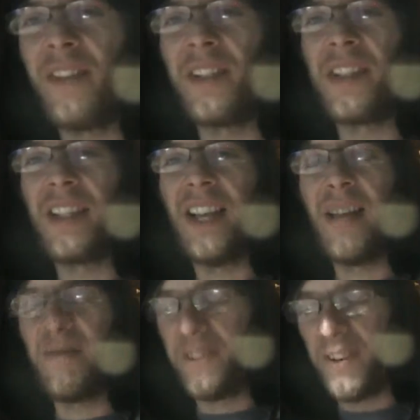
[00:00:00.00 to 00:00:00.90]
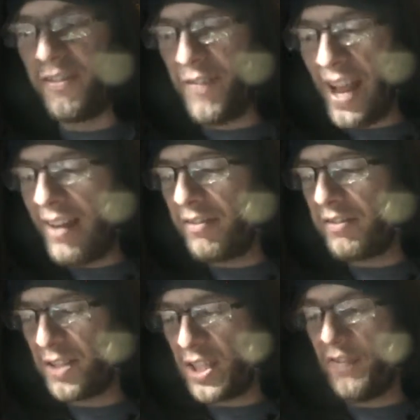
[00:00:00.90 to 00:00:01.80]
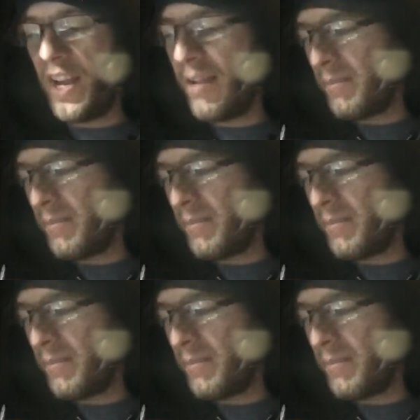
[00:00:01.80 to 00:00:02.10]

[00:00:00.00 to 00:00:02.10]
a slight, for a faint, just a faint